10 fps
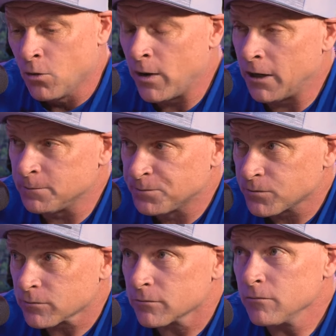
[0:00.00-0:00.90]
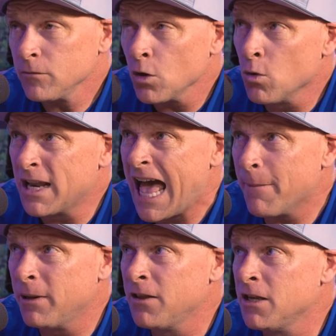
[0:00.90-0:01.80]
Well, what
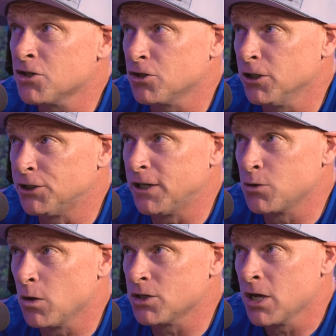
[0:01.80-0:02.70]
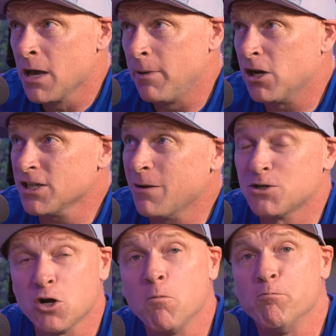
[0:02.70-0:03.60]
happened in these surgeries was because I
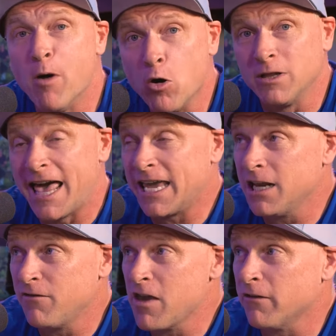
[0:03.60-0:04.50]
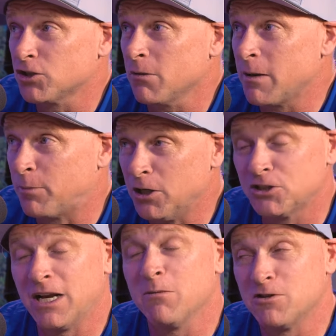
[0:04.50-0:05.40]
was so bow-legged. If you ever saw me in
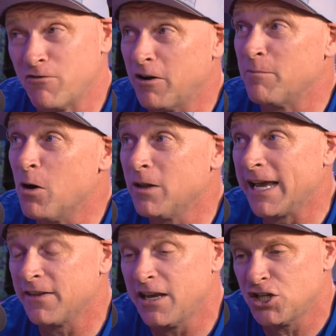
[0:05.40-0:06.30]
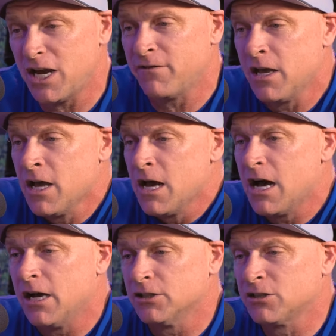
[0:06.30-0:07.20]
person, I was very bow-legged. They shaved
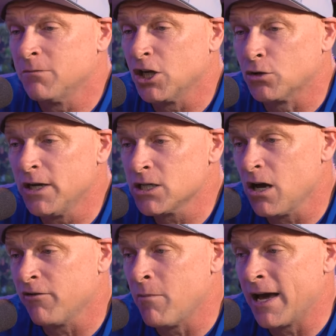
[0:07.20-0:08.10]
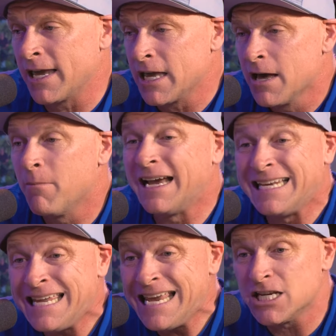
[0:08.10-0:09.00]
uh, some degrees off my my
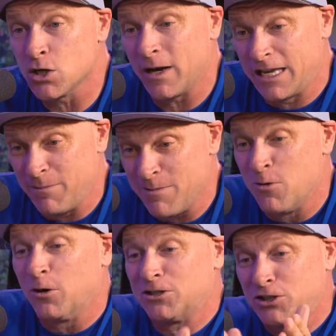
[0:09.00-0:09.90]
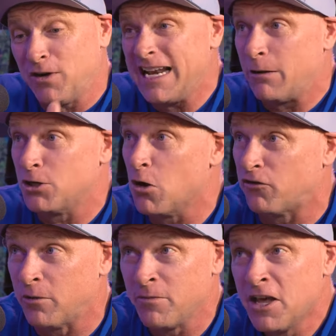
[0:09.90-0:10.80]
knee so I could be more straight. I would go
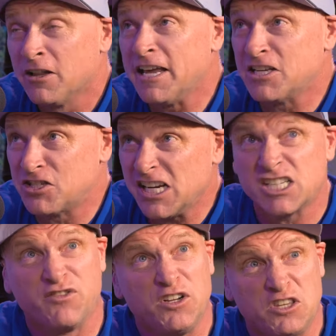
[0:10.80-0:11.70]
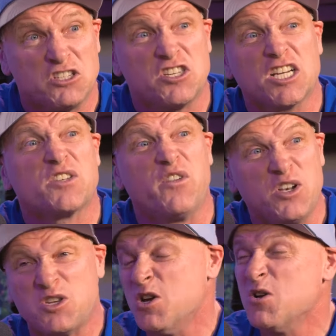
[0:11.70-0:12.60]
from like six foot to six
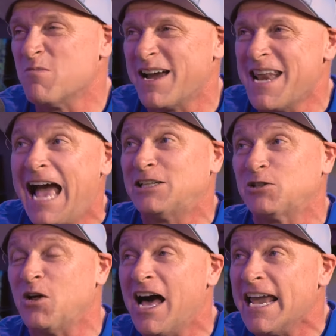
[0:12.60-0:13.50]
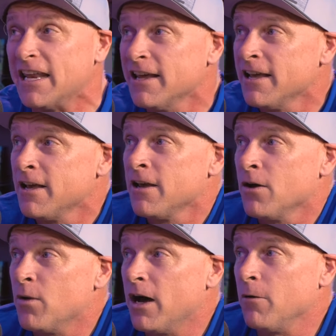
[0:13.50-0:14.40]
foot two, my natural height.
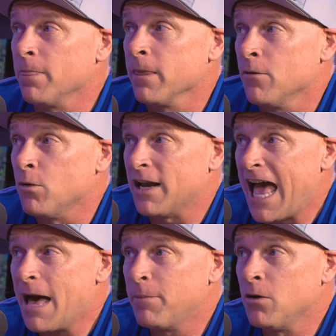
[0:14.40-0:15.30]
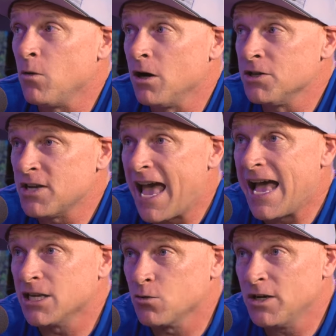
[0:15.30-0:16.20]
Well, what happened was
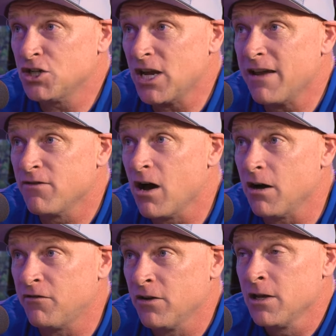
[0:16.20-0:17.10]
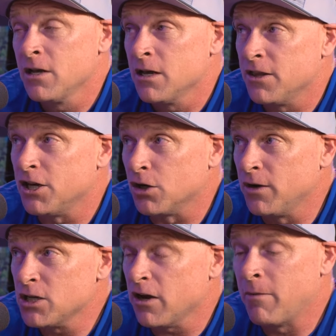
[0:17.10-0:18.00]
as we shaved off the
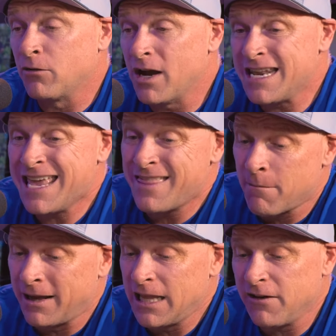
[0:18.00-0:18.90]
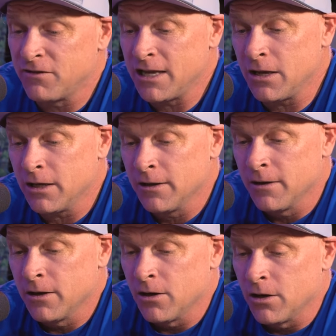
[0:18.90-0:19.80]
degrees off my right knee and then my left knee,
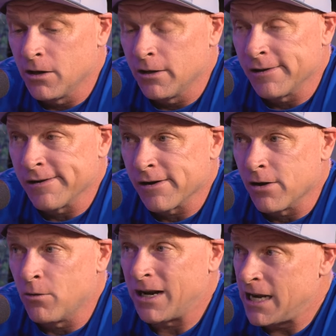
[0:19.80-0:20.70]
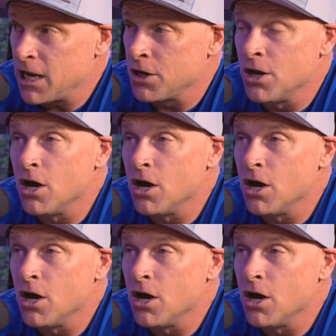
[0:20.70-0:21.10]
what I didn't